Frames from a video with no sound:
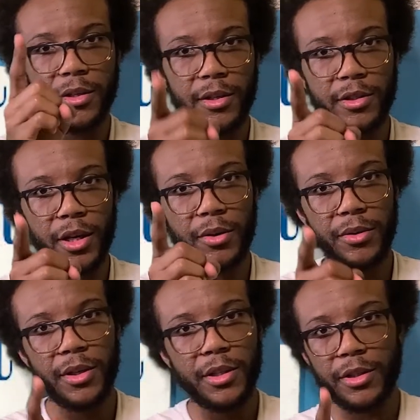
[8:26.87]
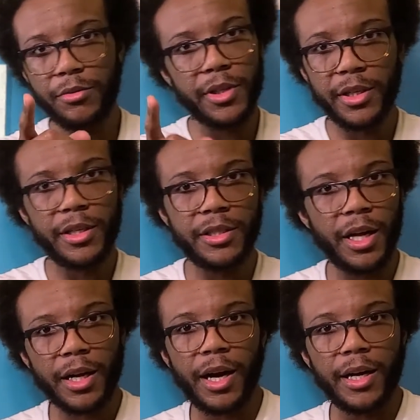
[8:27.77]
Don't think he's not
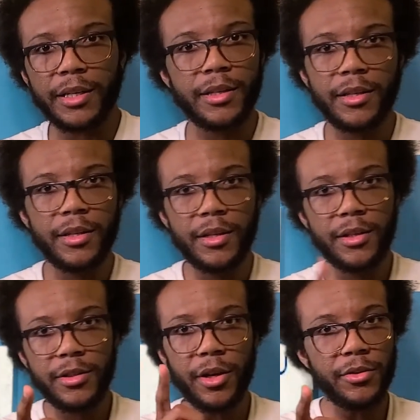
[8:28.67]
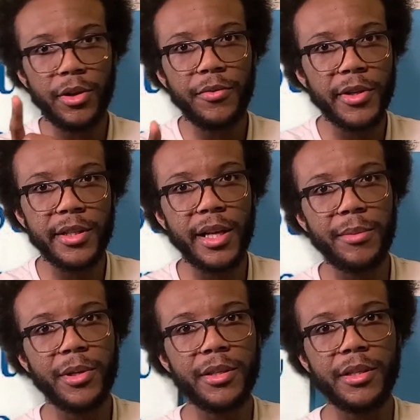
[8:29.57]
gone. Don't forget that monkey.